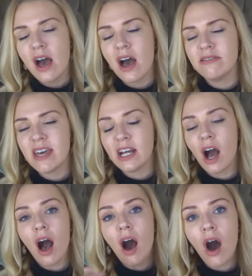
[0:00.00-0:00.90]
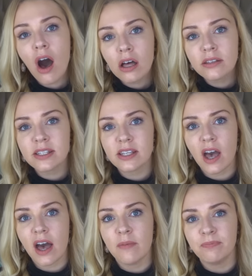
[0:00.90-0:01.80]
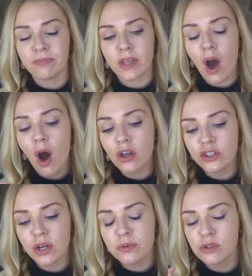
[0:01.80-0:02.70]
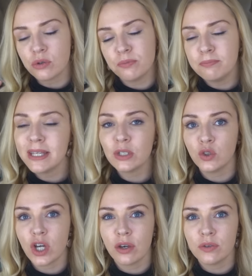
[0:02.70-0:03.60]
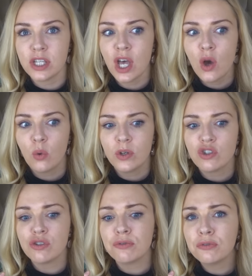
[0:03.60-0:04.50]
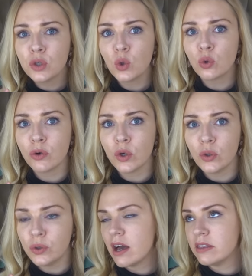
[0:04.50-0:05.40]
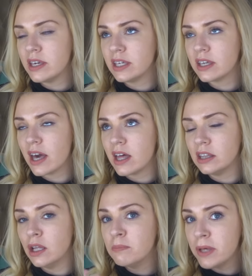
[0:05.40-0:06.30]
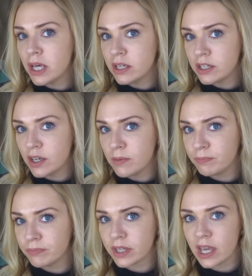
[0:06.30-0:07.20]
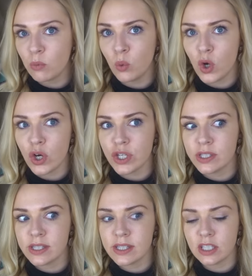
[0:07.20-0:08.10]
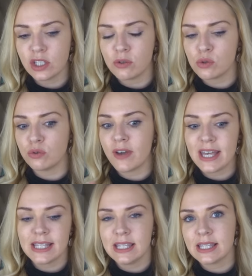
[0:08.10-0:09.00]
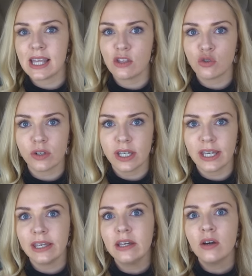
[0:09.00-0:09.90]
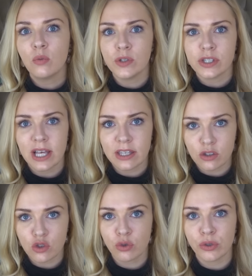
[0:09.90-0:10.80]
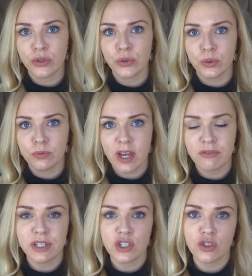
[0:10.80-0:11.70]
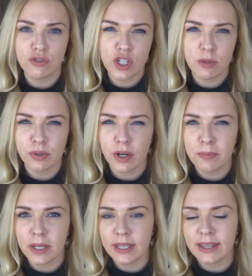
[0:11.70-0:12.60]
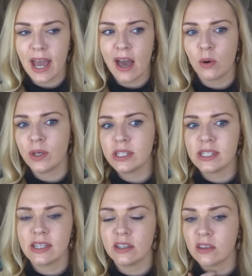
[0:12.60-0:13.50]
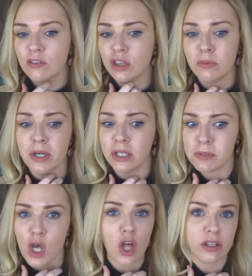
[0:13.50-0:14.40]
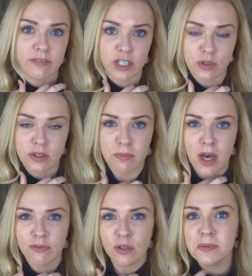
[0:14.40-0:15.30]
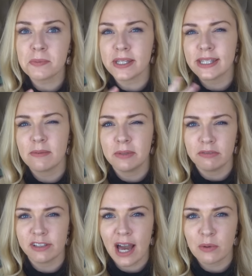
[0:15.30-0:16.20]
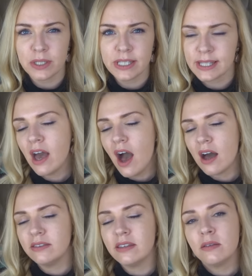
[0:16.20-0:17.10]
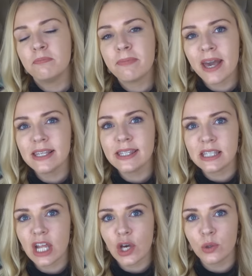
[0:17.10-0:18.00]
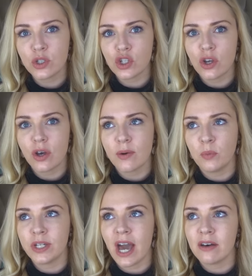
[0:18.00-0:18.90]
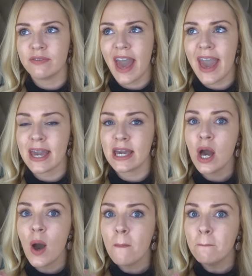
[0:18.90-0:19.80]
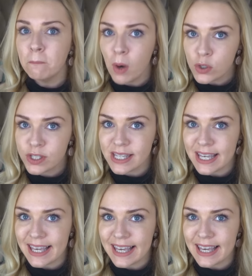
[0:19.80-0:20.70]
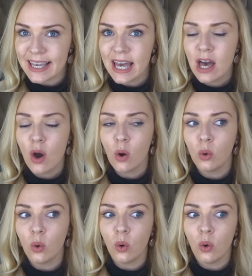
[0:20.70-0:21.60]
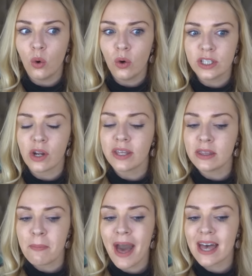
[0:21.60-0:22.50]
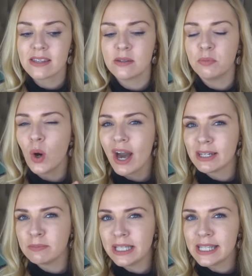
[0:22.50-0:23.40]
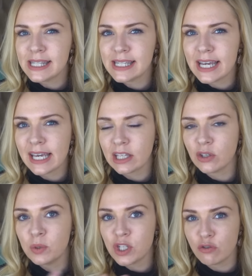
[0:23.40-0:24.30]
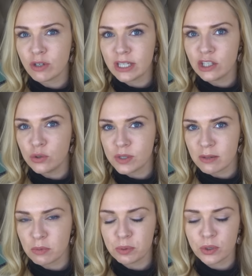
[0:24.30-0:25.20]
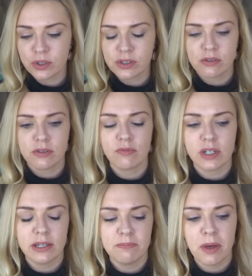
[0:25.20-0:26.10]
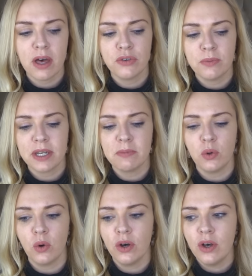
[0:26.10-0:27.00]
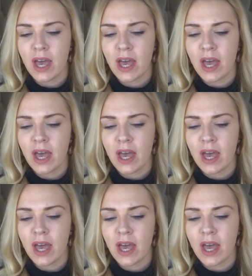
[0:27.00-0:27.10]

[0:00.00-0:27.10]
And then heart note, the sort of middle note, which is floral. I think laburnum was, you know, sort of 18th century was like the true definition of Chypre, but now it's, laburnum is hardly ever used in perfumes, but similar flowers. And then the base note would have a mossy, or, you know, in the past, more animalistic. I know we don't really use animal products really in perfume anymore.